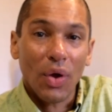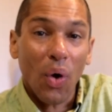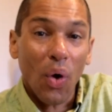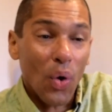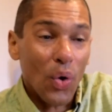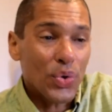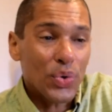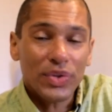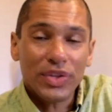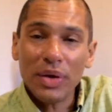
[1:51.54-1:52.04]

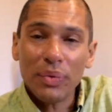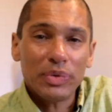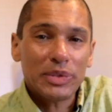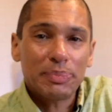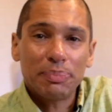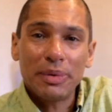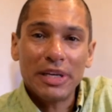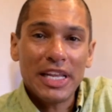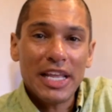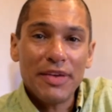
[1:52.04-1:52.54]
All you did was
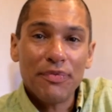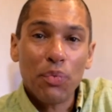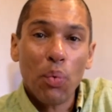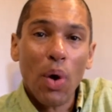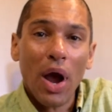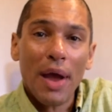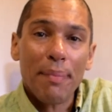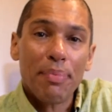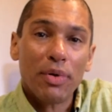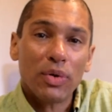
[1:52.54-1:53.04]
believe.
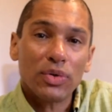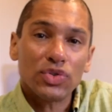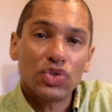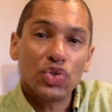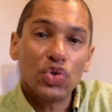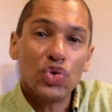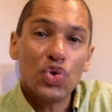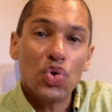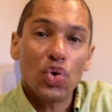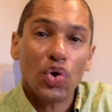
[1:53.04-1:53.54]
Why? Because
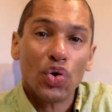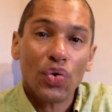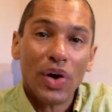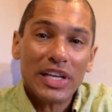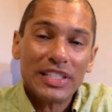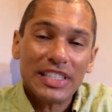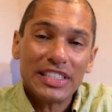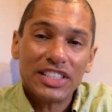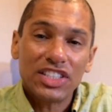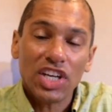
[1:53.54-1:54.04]
you knew
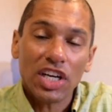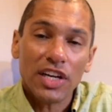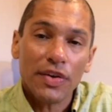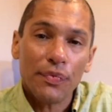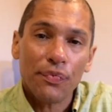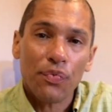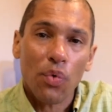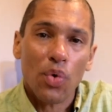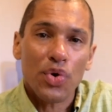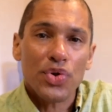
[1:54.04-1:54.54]
Christ has done
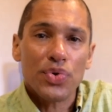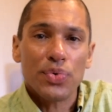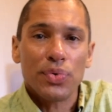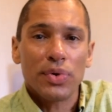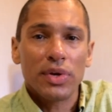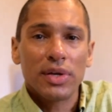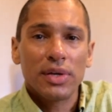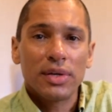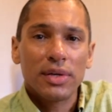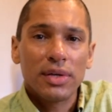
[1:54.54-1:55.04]
it for you.
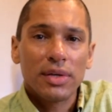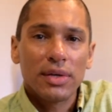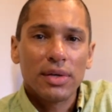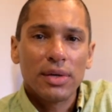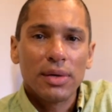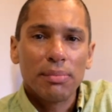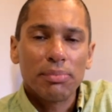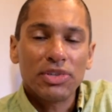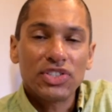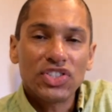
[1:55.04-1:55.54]

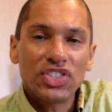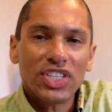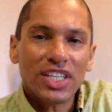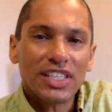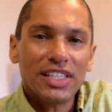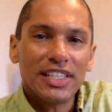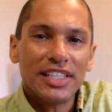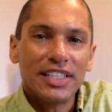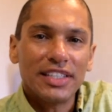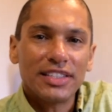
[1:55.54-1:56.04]
But
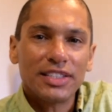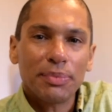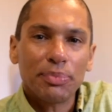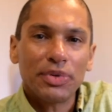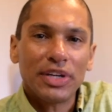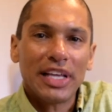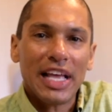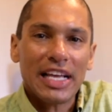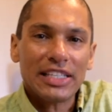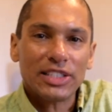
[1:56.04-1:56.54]
suddenly
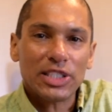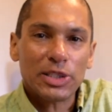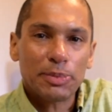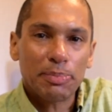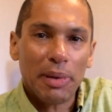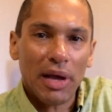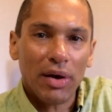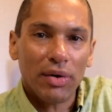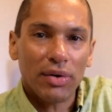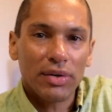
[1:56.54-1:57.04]
someone casts a
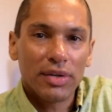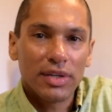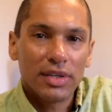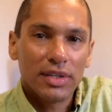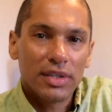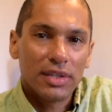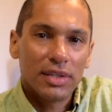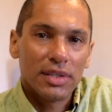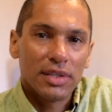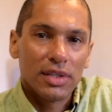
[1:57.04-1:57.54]
spell.
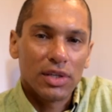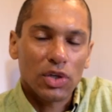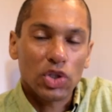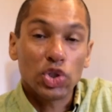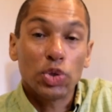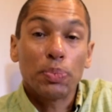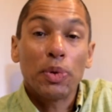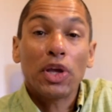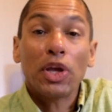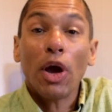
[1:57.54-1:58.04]

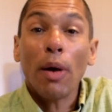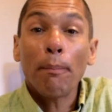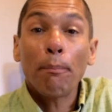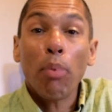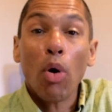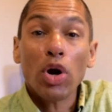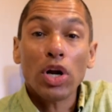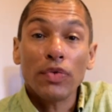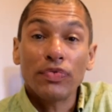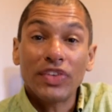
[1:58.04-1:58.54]
Because you become
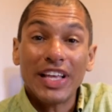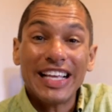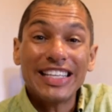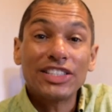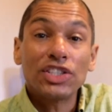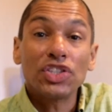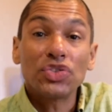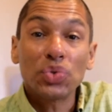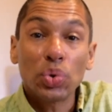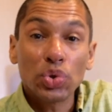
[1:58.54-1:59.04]
part of the
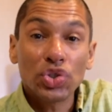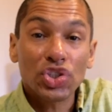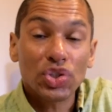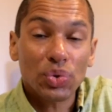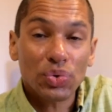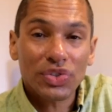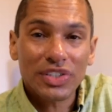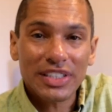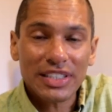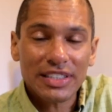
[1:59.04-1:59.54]

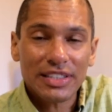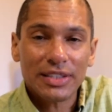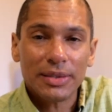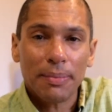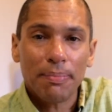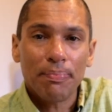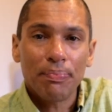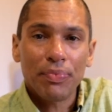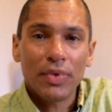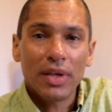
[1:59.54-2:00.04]
institutional
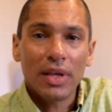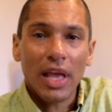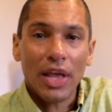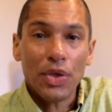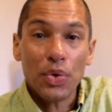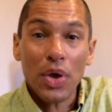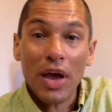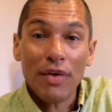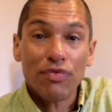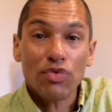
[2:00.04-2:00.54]
system. And
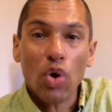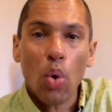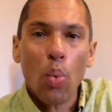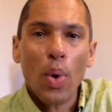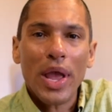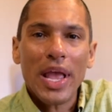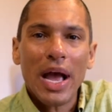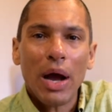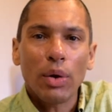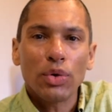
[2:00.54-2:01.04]
you have no
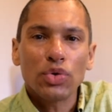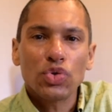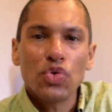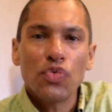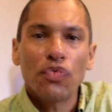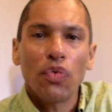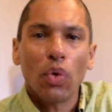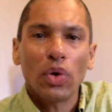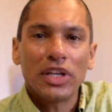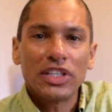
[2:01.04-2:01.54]
way out. You
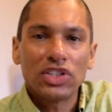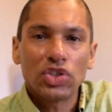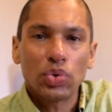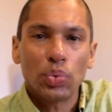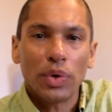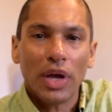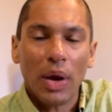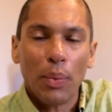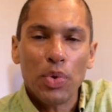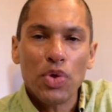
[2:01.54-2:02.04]
fall
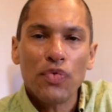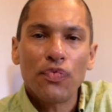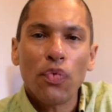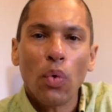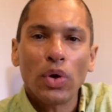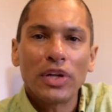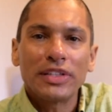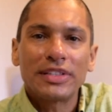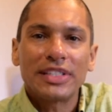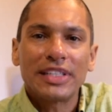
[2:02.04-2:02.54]
into it. And when you
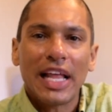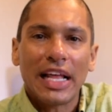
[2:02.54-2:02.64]
fall into